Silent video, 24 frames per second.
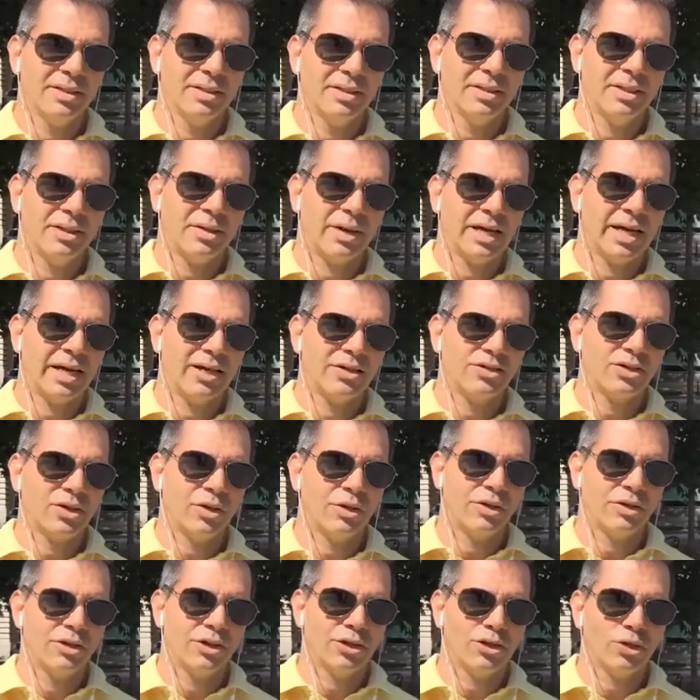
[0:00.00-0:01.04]
Okay, so
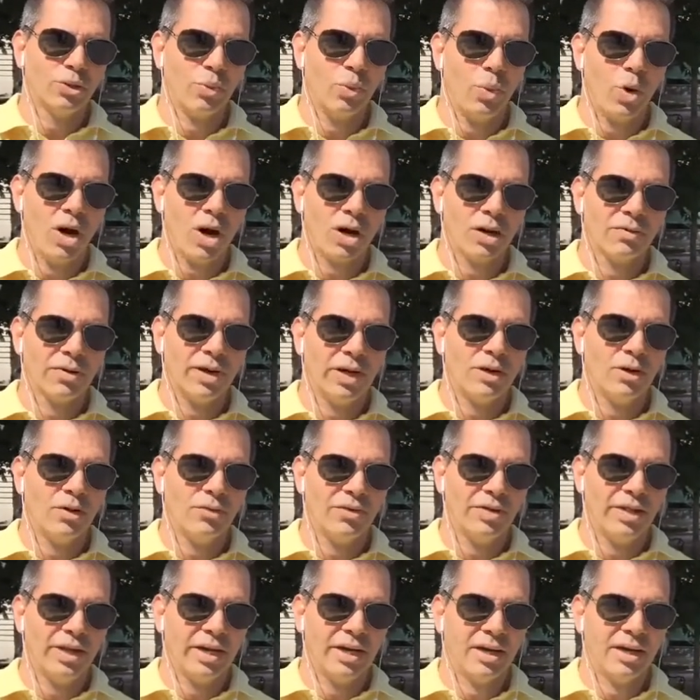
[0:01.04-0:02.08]
you're just a walk right over
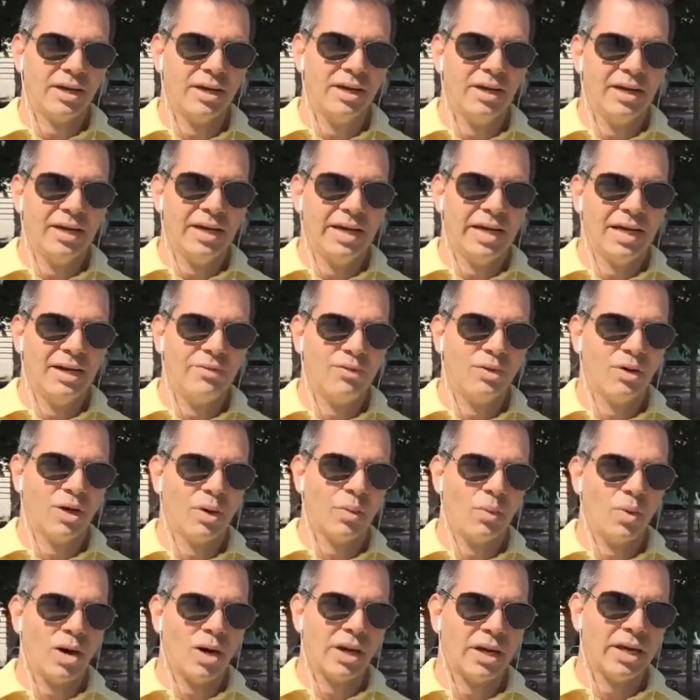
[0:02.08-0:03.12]
there, and if you are
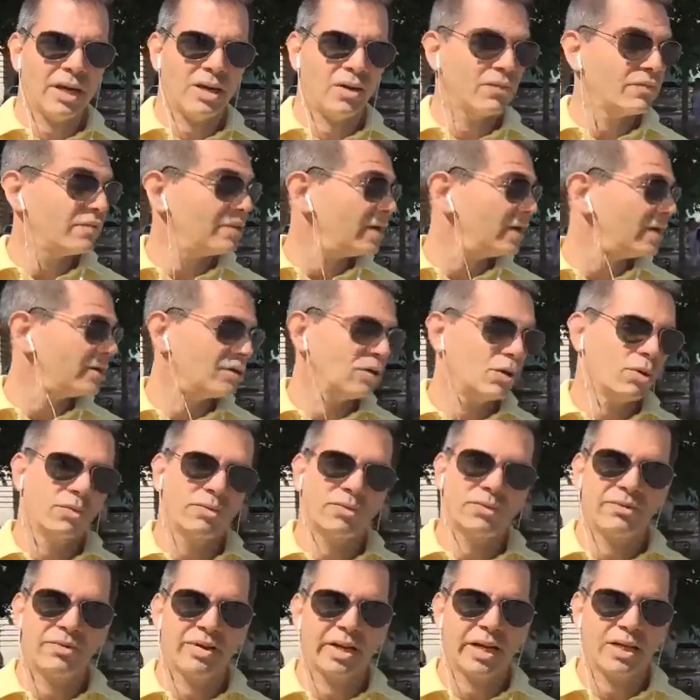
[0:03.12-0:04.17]
walking over there, don't
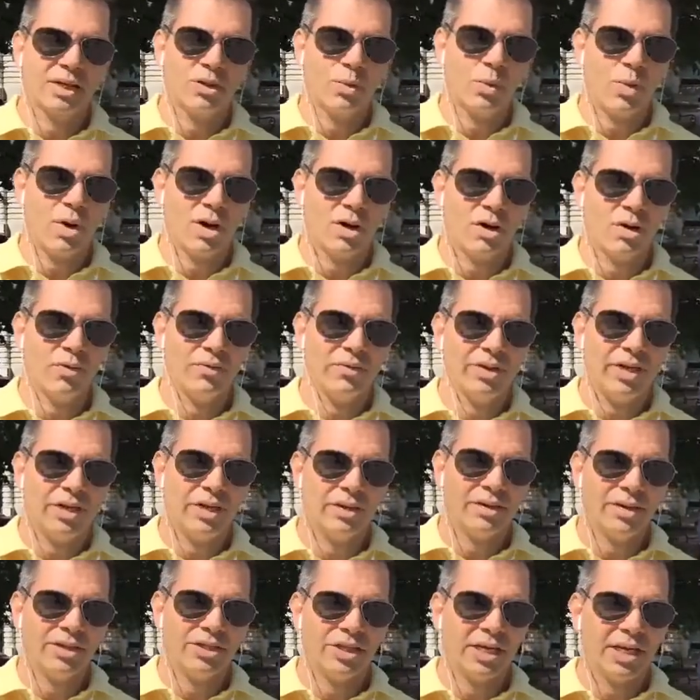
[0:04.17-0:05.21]
forget to walk over here
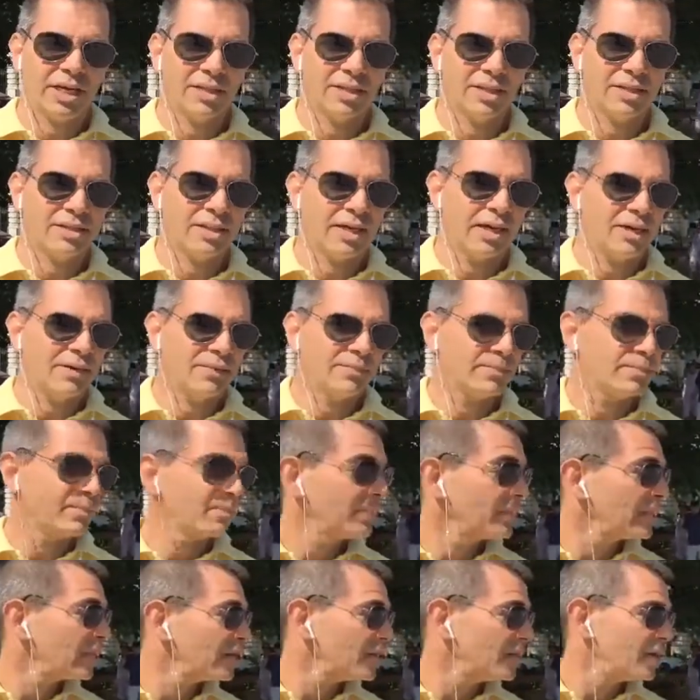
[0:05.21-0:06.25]
and check this out.
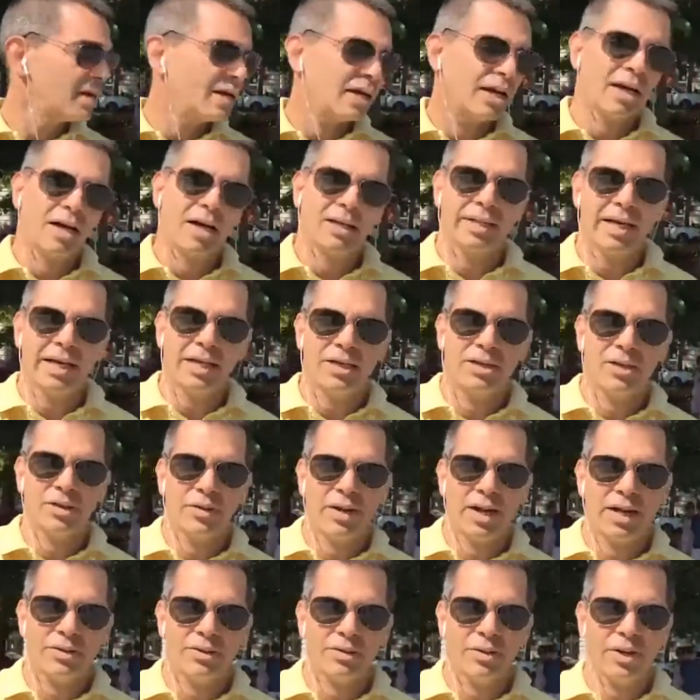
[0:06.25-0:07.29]
I'll take you
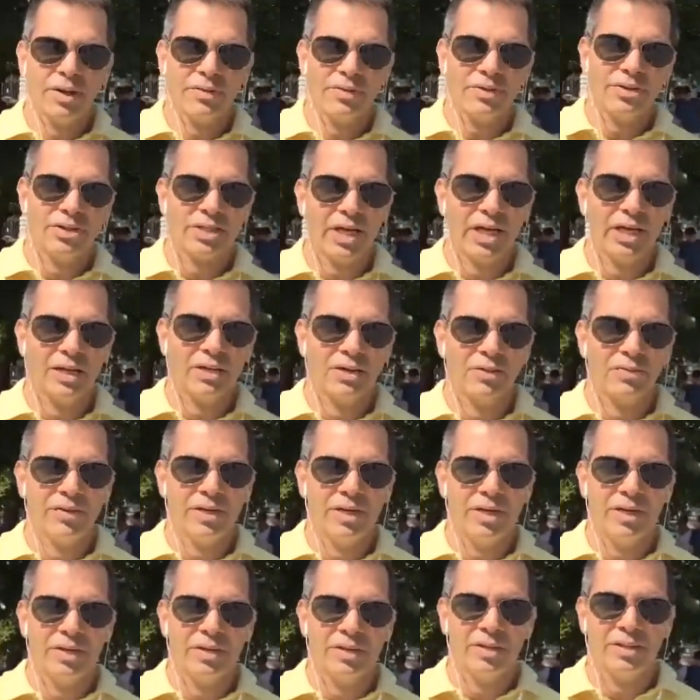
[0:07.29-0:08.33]
around to another site over
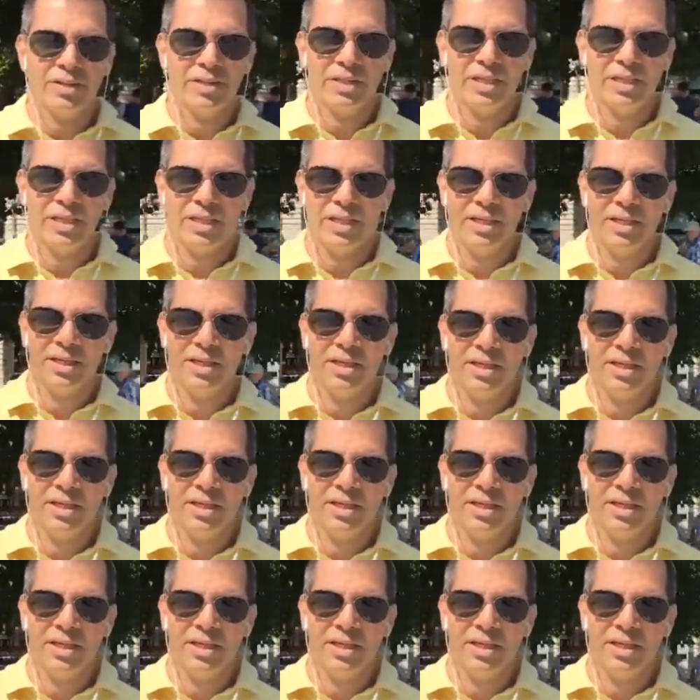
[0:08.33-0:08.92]
here to see,